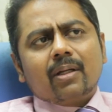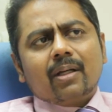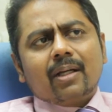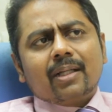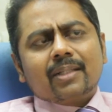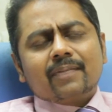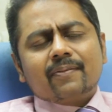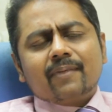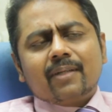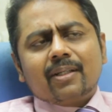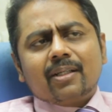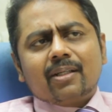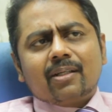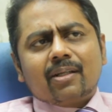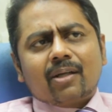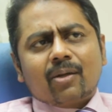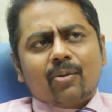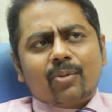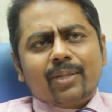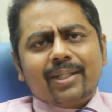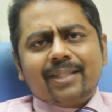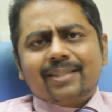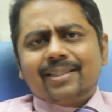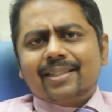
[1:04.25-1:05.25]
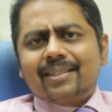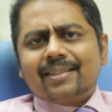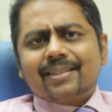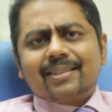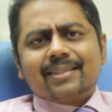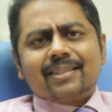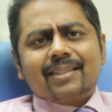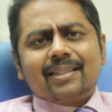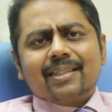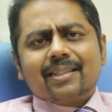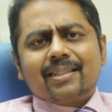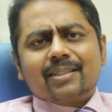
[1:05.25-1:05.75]
As for the drowning
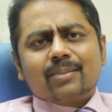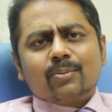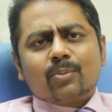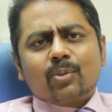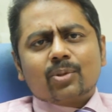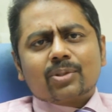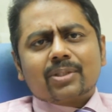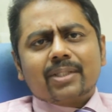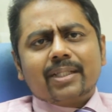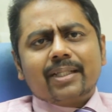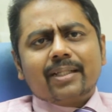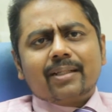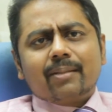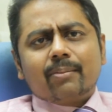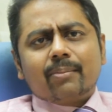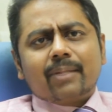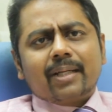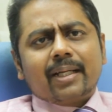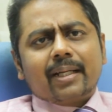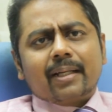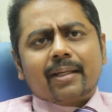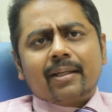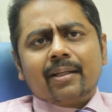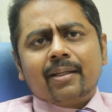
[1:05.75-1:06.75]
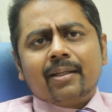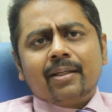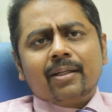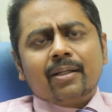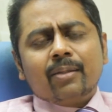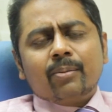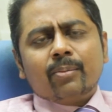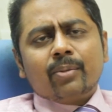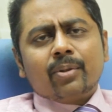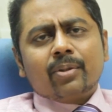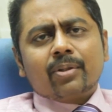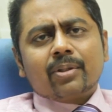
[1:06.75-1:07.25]
sensation, it is mostly in the mind
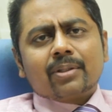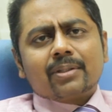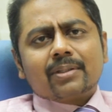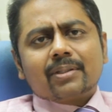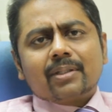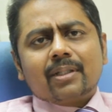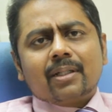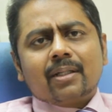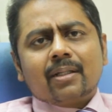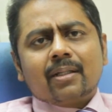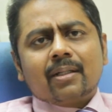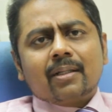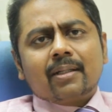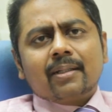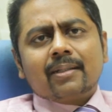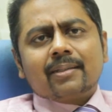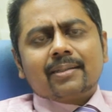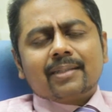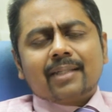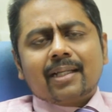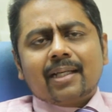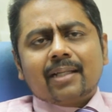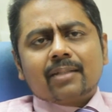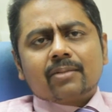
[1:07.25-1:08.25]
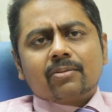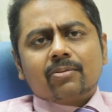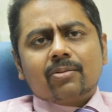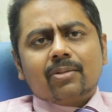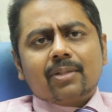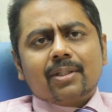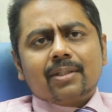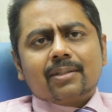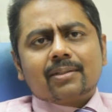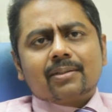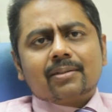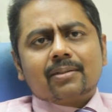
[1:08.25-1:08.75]
because uh, it is as good
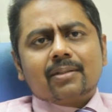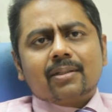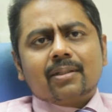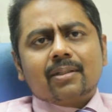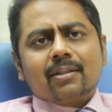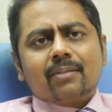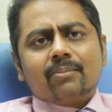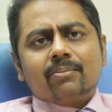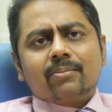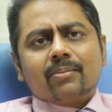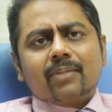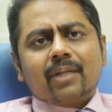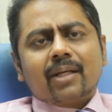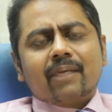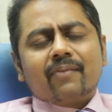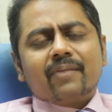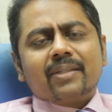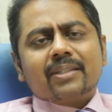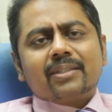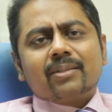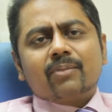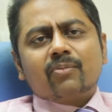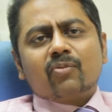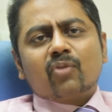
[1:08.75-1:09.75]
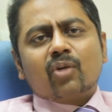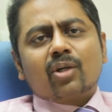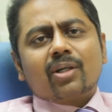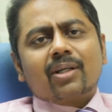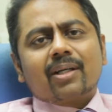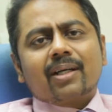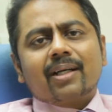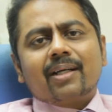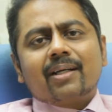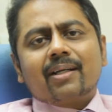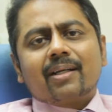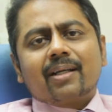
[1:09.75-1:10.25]
as um, having some
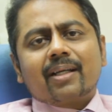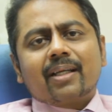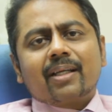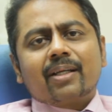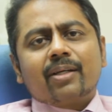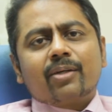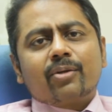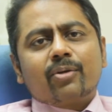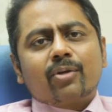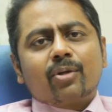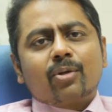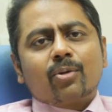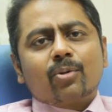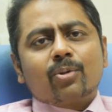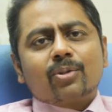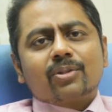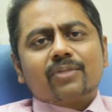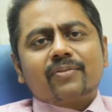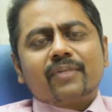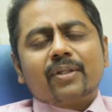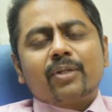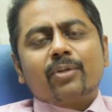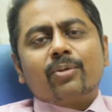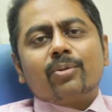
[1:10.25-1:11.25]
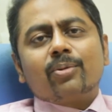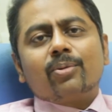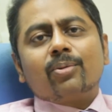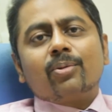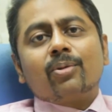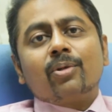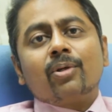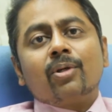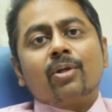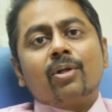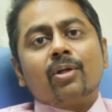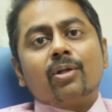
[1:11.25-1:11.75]
water entering into your nose when you
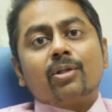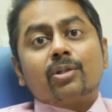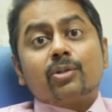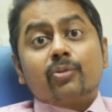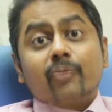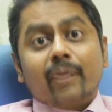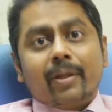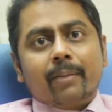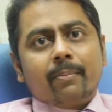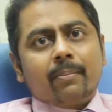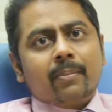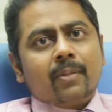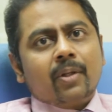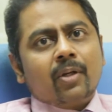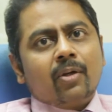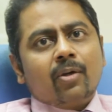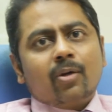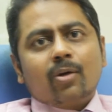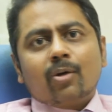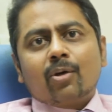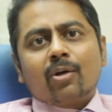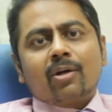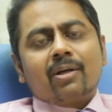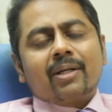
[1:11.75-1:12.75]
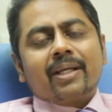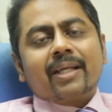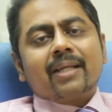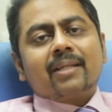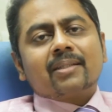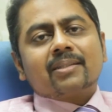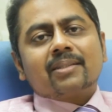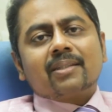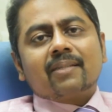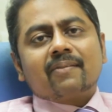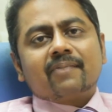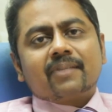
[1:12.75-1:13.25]
swim or take a
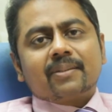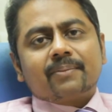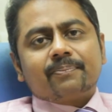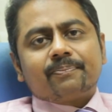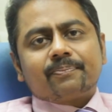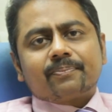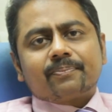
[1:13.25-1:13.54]
shower.